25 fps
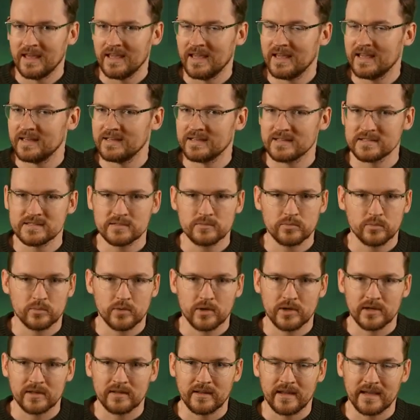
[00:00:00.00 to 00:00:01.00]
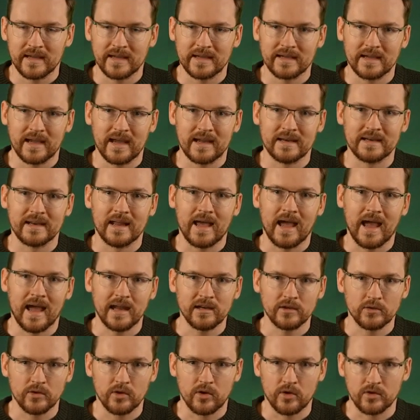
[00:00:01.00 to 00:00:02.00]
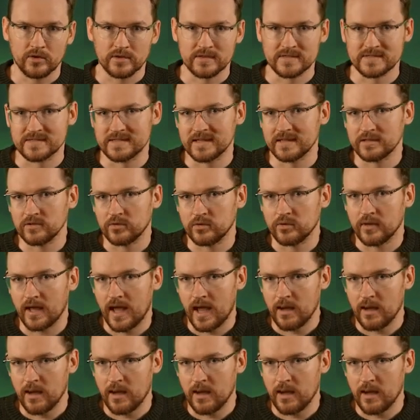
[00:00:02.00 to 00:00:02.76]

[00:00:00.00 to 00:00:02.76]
It doesn't work like an analog signal